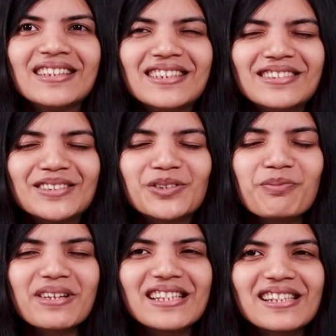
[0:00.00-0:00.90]
Can you show
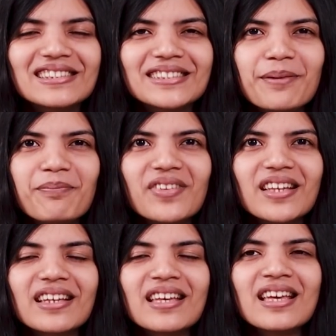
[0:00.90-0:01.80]
me a little
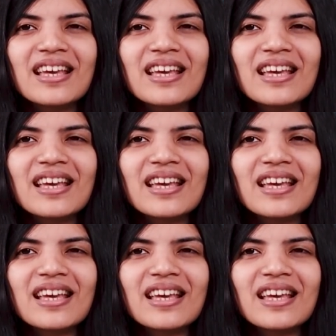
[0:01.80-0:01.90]
something?